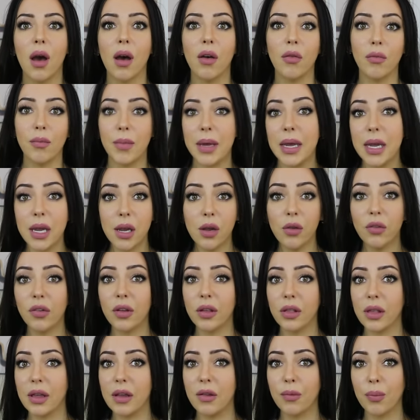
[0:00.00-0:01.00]
of me
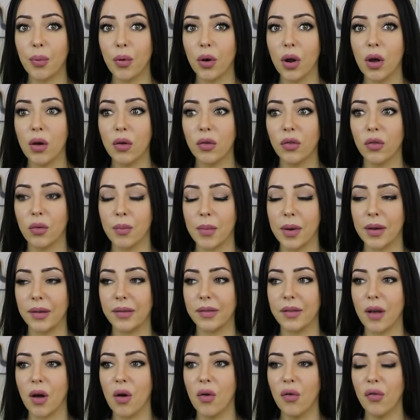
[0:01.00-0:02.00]
using these products on
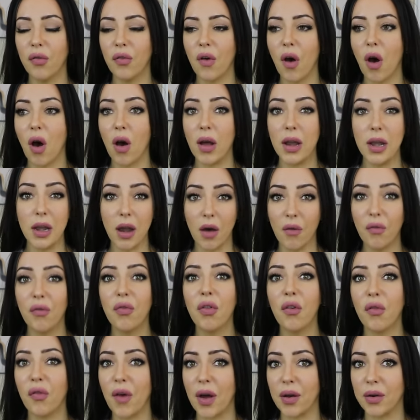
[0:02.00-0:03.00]
myself, I
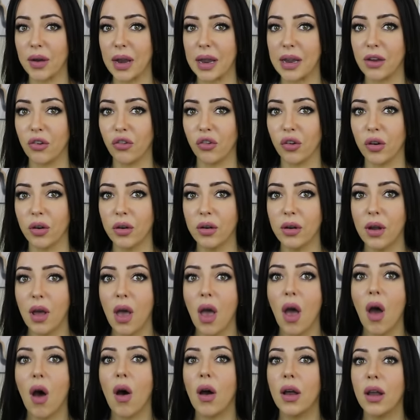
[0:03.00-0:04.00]
love the foundation,
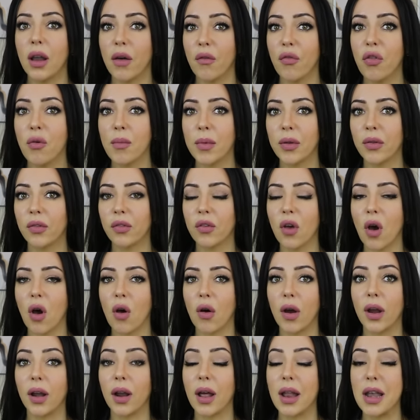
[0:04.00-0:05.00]
I love the
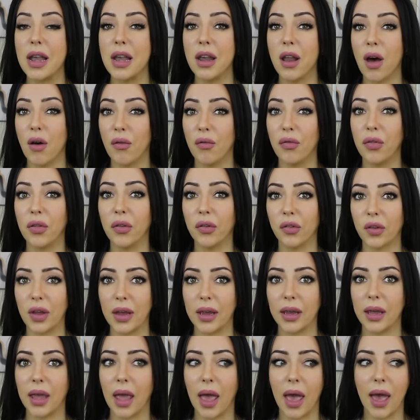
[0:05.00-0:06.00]
mascara, and I love the
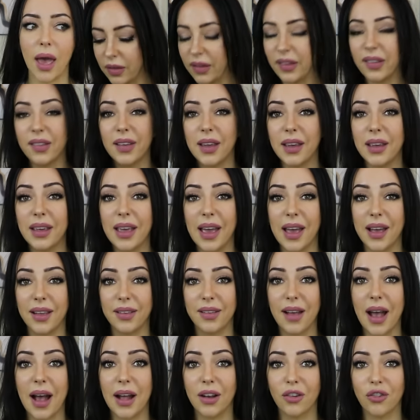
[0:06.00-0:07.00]
skincare. The
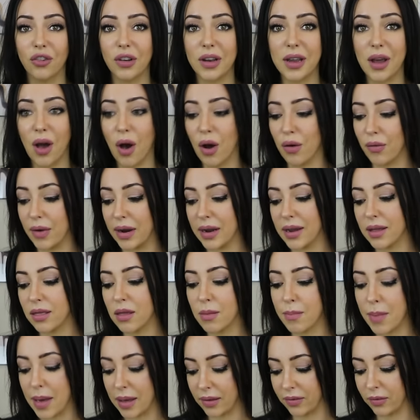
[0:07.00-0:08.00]
skincare's actually, I reckon,
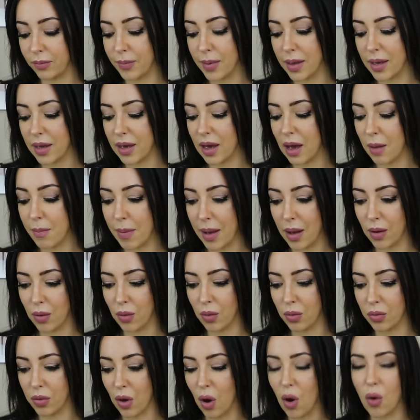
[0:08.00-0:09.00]
the best bit
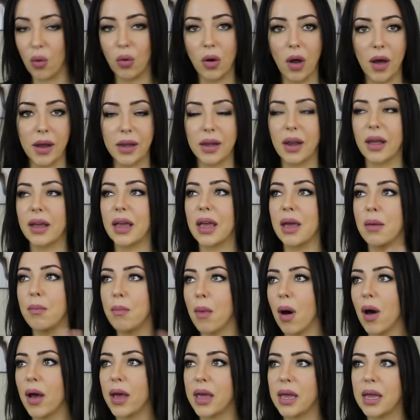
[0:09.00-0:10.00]
about the whole line. Like, in
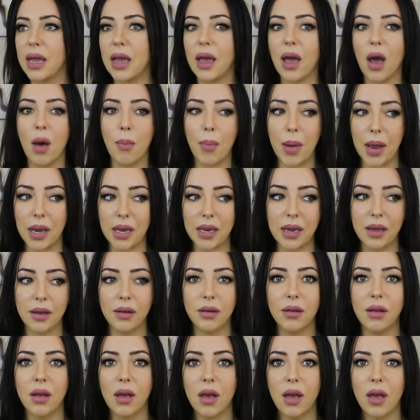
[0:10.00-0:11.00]
my
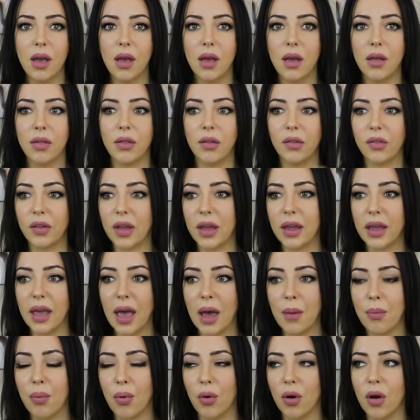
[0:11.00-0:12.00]
opinion, the
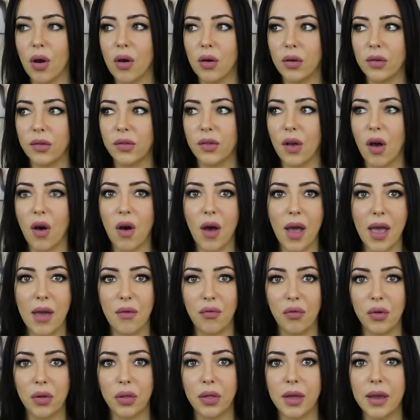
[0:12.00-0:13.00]
skincare products are
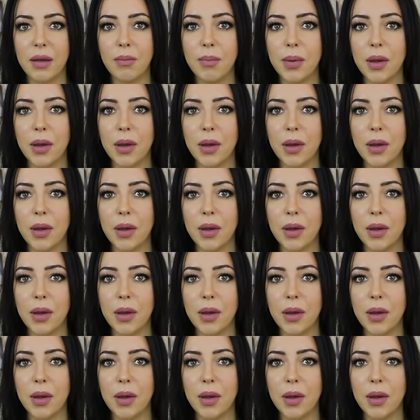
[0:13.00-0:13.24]
everything,